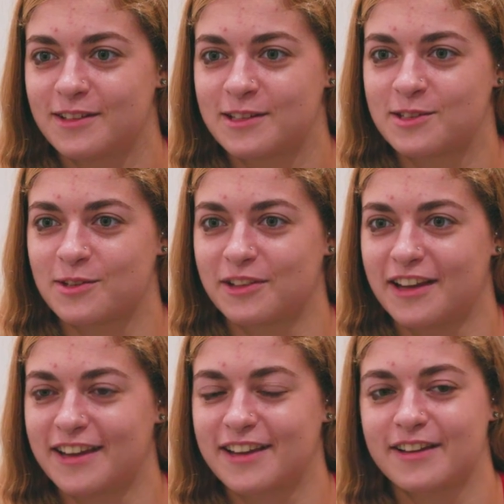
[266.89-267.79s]
So
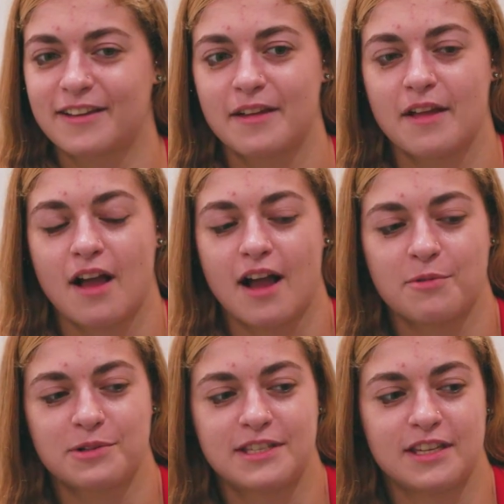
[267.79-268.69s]
like, I
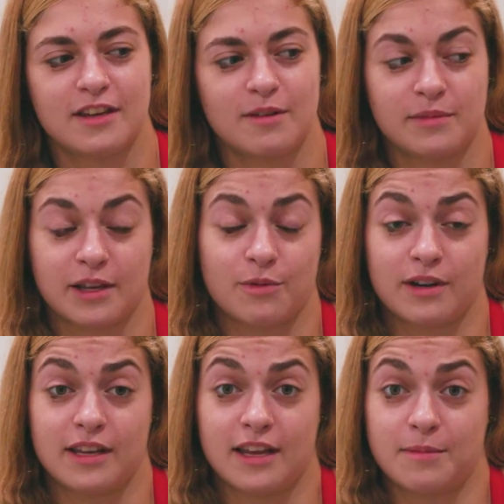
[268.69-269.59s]
would see him like
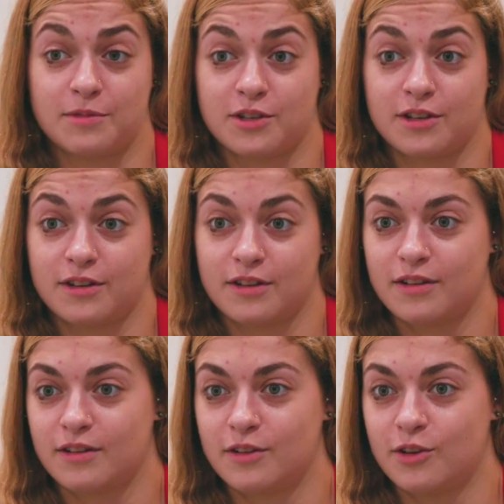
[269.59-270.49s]
when he came
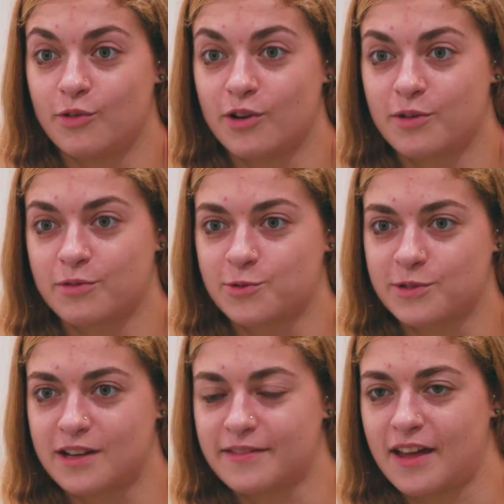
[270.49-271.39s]
to New York, which
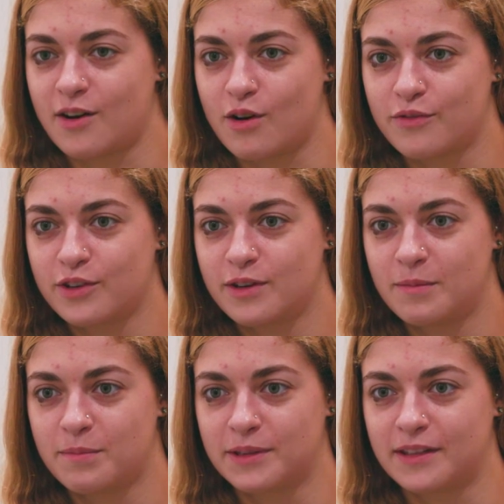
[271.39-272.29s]
was not that often,
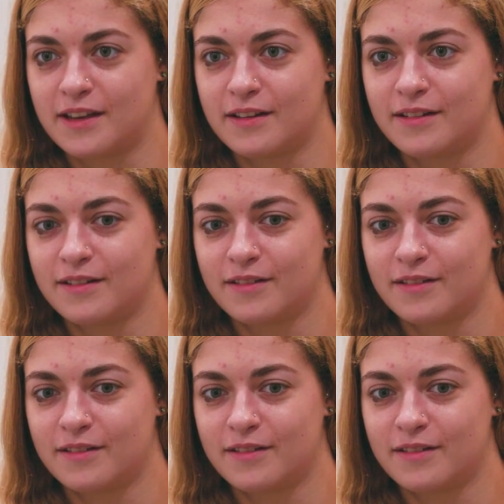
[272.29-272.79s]
but then